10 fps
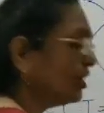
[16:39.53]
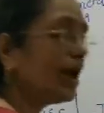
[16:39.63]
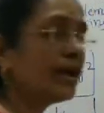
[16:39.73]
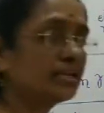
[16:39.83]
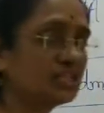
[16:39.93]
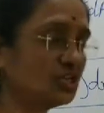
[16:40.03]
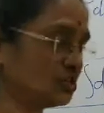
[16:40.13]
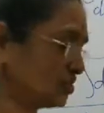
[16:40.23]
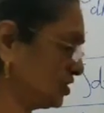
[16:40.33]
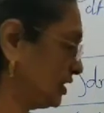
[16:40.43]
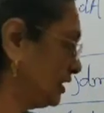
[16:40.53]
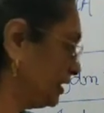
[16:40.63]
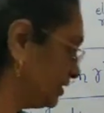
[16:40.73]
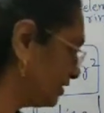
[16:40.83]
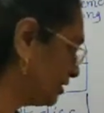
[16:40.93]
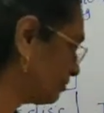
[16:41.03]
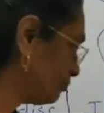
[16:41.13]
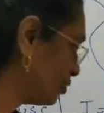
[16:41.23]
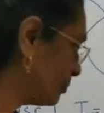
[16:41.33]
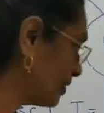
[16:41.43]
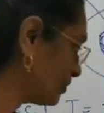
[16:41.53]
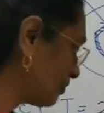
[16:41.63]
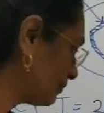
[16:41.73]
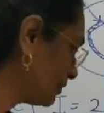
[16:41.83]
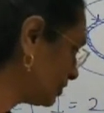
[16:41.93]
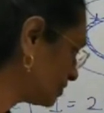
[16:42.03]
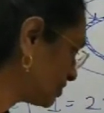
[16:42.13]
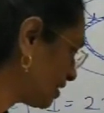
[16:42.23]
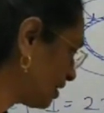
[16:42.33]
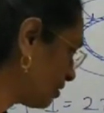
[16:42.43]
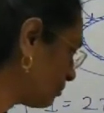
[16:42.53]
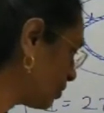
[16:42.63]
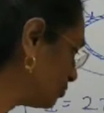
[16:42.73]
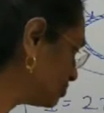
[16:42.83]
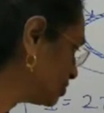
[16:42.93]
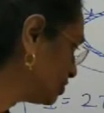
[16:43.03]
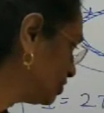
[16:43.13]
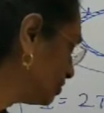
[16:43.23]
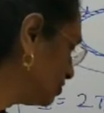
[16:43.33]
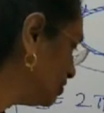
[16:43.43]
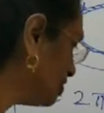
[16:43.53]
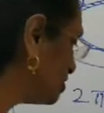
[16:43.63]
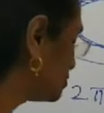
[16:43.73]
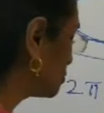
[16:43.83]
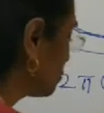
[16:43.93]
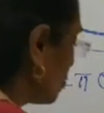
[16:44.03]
the axis. Here moment of inertia about its